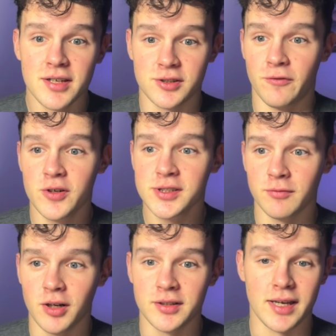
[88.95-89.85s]
So first
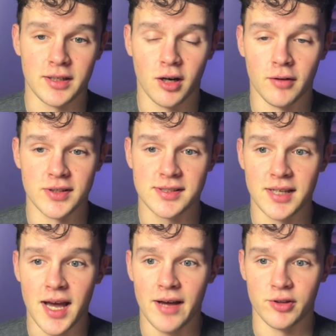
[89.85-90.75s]
of all, they
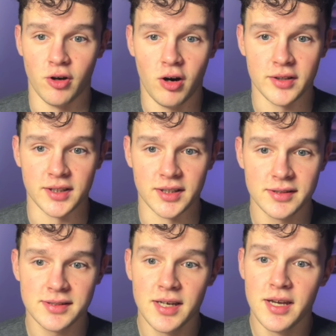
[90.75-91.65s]
obviously have an
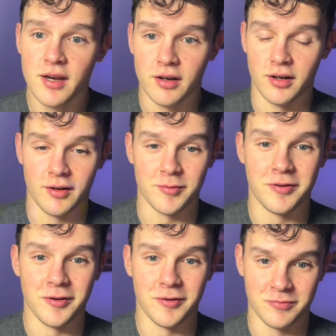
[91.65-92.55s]
audience.
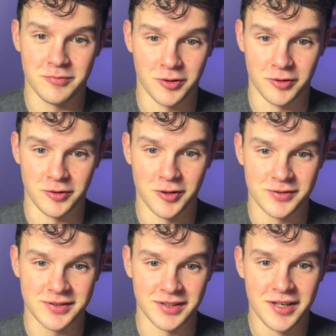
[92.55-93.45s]
You
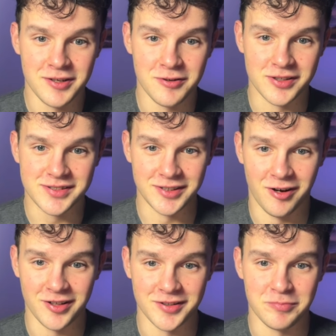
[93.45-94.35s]
can see
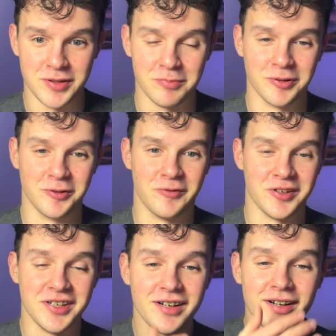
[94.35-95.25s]
all the people over
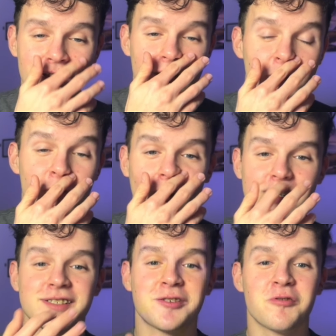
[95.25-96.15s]
here who
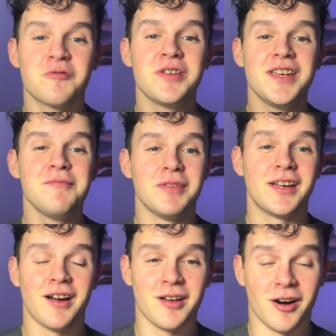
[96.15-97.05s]
are
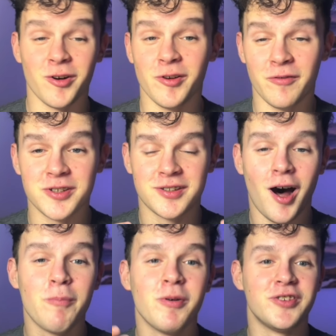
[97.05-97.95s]
screaming off the
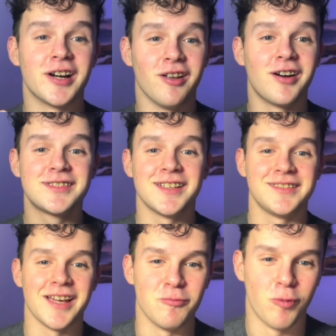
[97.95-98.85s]
top of their lungs
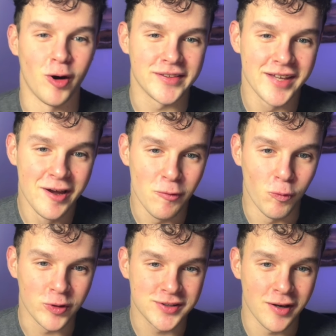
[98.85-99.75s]
that they want
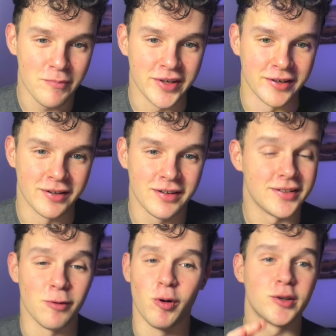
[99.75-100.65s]
something,
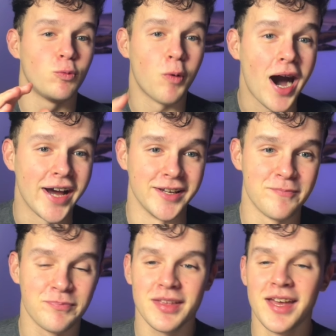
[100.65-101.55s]
they want why.
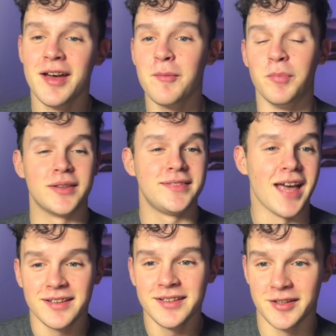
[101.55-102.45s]
But
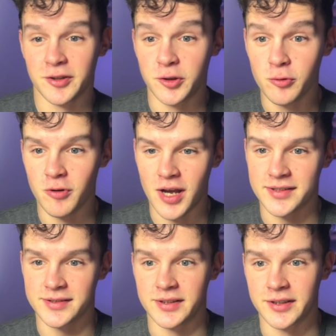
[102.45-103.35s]
then you,
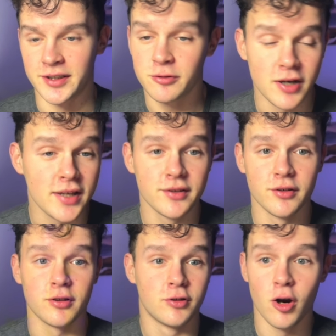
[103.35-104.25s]
as the
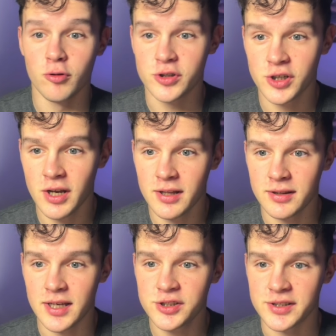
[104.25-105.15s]
creator, coach,
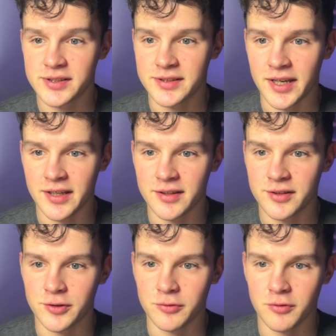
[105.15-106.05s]
let's just say
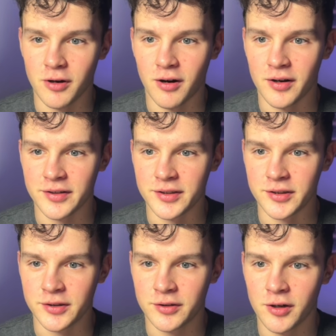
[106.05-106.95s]
that you are
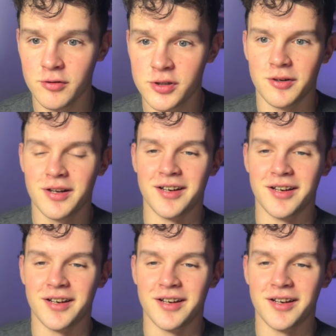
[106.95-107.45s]
the coach.